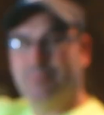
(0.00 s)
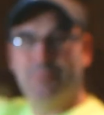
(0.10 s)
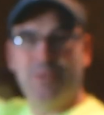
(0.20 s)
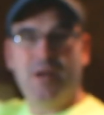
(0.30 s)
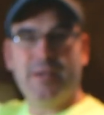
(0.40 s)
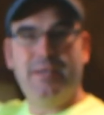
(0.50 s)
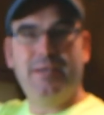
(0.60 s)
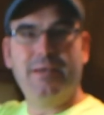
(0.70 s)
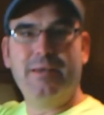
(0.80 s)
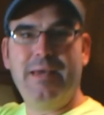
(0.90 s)

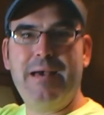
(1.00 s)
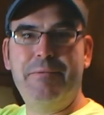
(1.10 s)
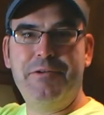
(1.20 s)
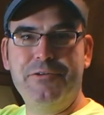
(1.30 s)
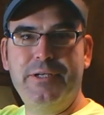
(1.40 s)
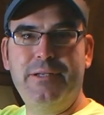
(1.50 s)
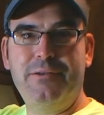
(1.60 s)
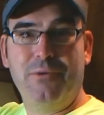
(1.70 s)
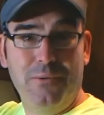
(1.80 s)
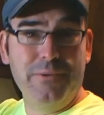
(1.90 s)
blocking cabinetry
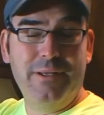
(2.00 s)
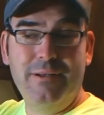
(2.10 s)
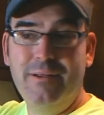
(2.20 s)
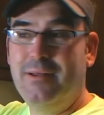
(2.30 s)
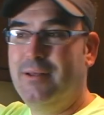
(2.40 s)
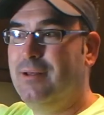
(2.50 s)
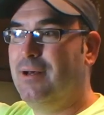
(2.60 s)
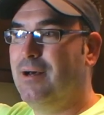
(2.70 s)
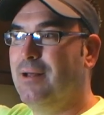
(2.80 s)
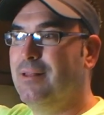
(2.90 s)
to hold it.
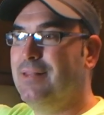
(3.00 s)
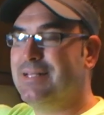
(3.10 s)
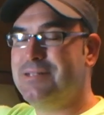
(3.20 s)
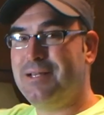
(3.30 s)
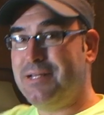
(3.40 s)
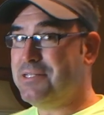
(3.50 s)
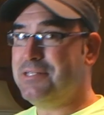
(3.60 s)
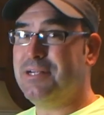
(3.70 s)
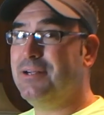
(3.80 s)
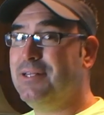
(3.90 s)
That's not
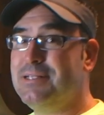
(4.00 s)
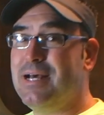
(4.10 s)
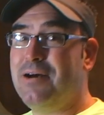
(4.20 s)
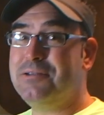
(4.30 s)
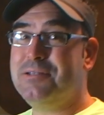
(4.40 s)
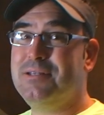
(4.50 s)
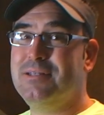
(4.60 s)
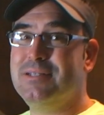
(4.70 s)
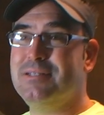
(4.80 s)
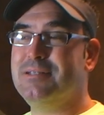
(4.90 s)
necessary in this house.
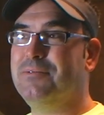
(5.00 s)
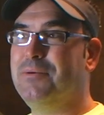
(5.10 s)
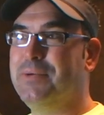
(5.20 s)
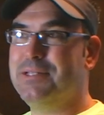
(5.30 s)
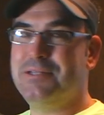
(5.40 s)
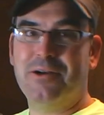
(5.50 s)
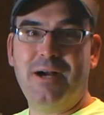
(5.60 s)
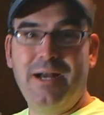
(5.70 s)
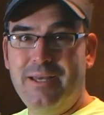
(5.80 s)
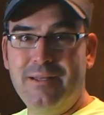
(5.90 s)
This isn't what we consider a
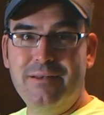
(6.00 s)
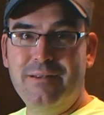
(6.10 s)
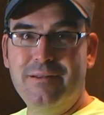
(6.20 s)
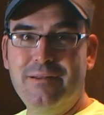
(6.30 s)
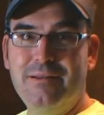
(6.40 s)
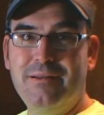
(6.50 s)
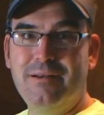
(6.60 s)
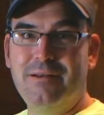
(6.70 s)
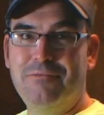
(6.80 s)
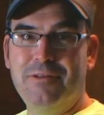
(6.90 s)
high-end
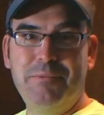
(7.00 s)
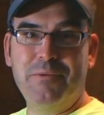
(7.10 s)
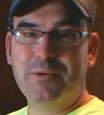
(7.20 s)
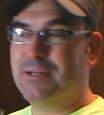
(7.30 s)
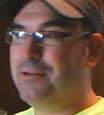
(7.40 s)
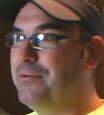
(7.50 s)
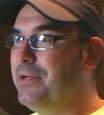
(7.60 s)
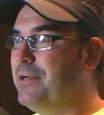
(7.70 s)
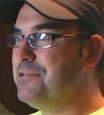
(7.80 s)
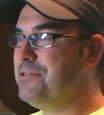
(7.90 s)
flip that we're going to do
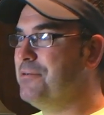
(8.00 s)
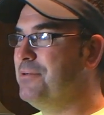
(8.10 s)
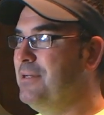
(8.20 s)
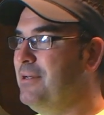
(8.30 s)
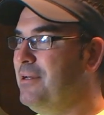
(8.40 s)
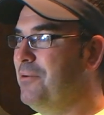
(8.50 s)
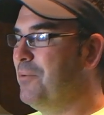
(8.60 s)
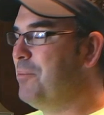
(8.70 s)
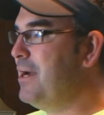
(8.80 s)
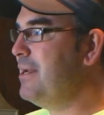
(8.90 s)
here, so
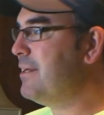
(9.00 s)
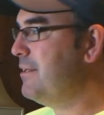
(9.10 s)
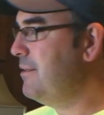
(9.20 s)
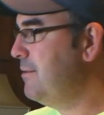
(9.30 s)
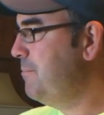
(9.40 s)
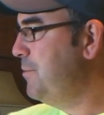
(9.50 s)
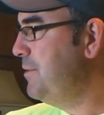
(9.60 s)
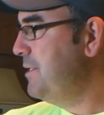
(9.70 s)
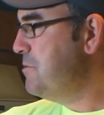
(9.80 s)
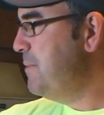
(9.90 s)
we're probably not going to put
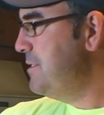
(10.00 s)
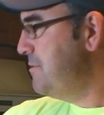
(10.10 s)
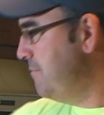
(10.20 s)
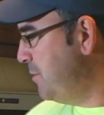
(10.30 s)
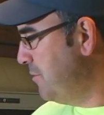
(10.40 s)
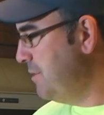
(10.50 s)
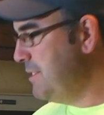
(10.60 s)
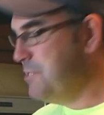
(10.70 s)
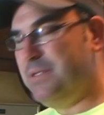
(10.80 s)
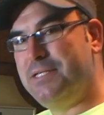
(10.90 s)
the expense of both of
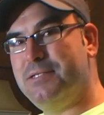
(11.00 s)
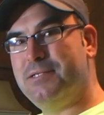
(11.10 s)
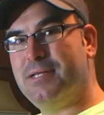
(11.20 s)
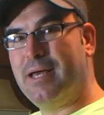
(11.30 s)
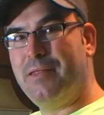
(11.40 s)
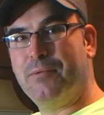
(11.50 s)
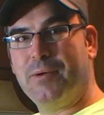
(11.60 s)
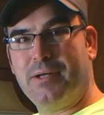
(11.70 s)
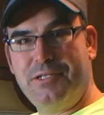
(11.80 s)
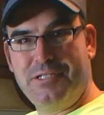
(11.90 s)
these pieces together. We're
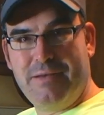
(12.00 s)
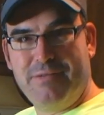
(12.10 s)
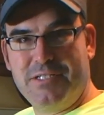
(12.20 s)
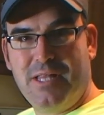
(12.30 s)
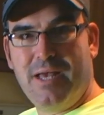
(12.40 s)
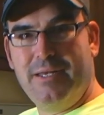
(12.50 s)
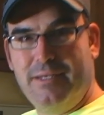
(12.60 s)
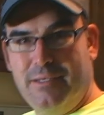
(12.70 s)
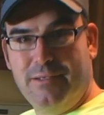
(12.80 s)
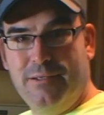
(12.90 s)
going to just have a
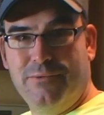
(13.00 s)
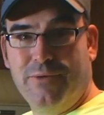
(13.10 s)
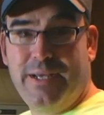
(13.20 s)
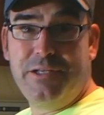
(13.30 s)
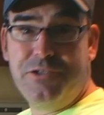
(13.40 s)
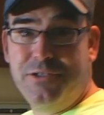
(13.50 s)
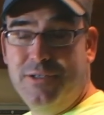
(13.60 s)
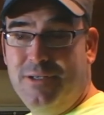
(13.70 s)
slide-in range,